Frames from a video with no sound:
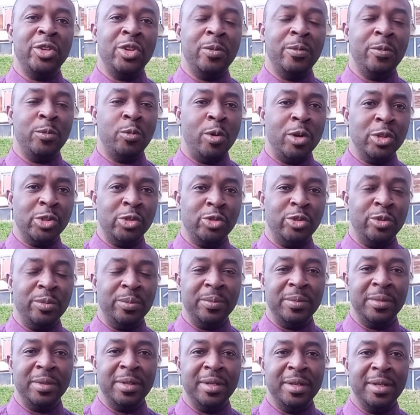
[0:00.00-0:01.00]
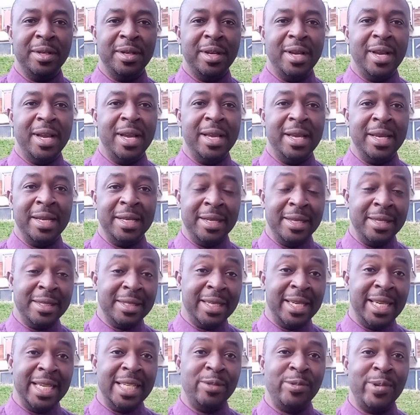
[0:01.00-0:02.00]
washroom. In this
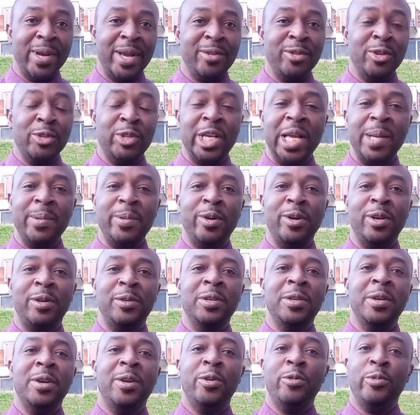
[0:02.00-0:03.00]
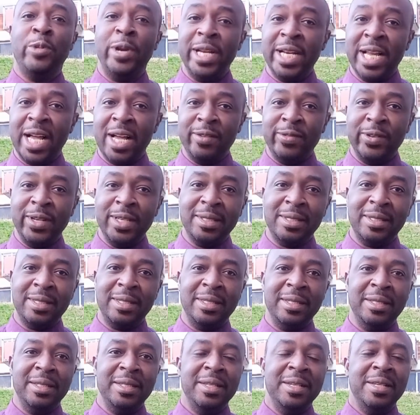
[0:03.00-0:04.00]
case, we are not talking about rain harvest,
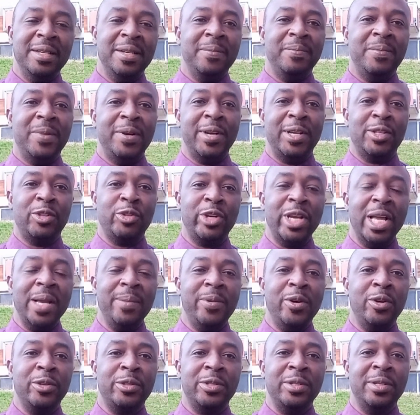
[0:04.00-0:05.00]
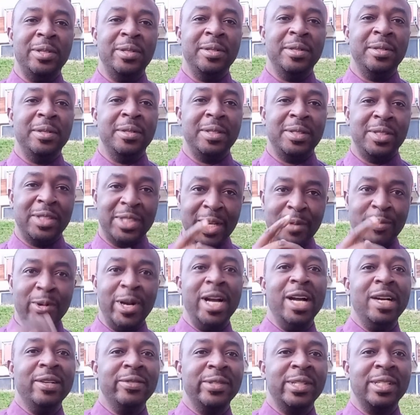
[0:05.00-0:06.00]
but we are talking about shower
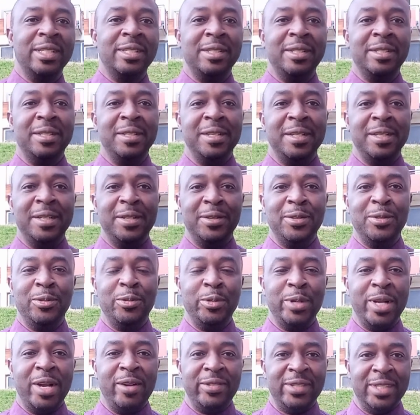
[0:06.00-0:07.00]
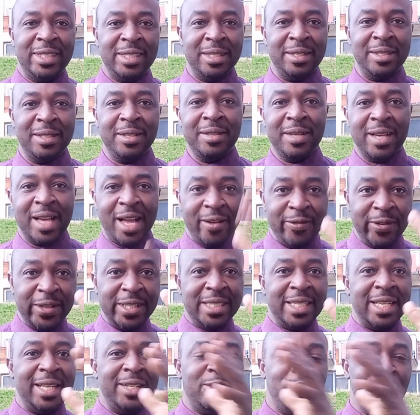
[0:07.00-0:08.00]
harvest. You would have
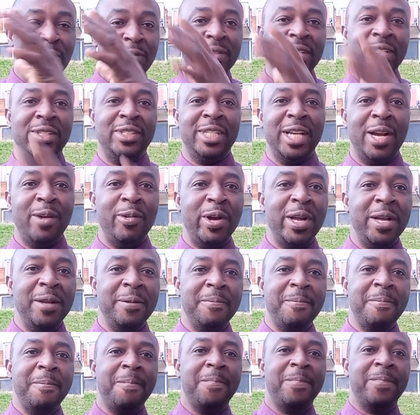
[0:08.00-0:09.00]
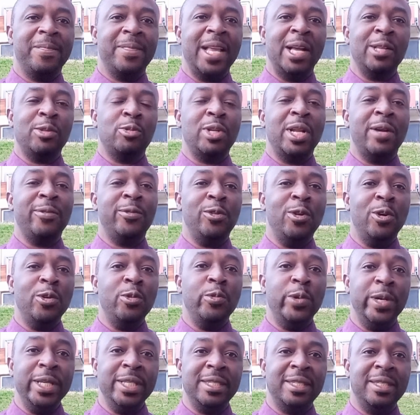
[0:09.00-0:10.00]
harvested some of the shower that would have gone
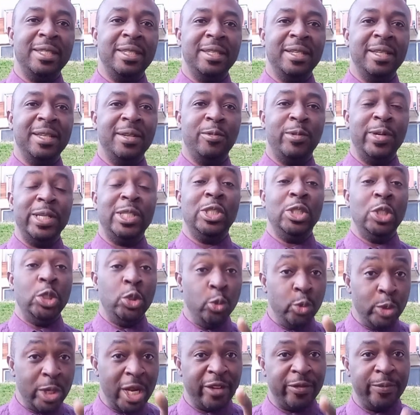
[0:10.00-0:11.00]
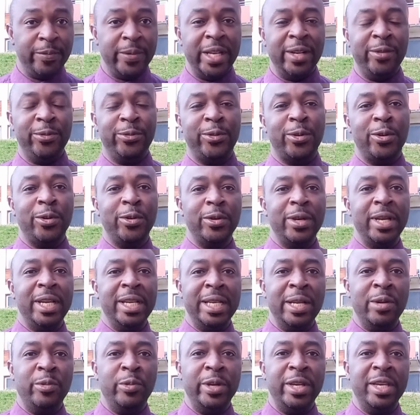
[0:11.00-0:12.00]
waste, which you would have paid for
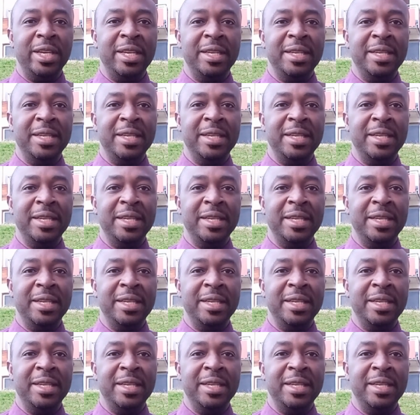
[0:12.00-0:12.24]
anyway,